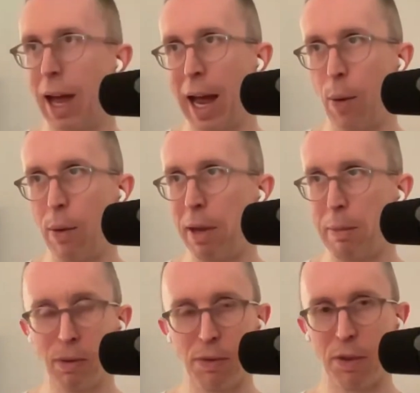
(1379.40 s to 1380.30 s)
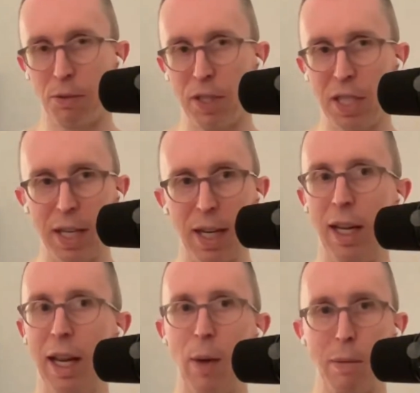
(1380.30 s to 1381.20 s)
how it made me feel
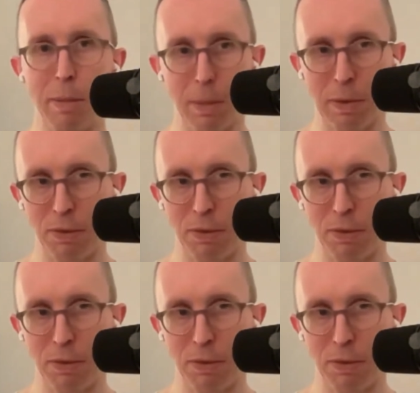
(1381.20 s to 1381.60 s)
physically, how it made me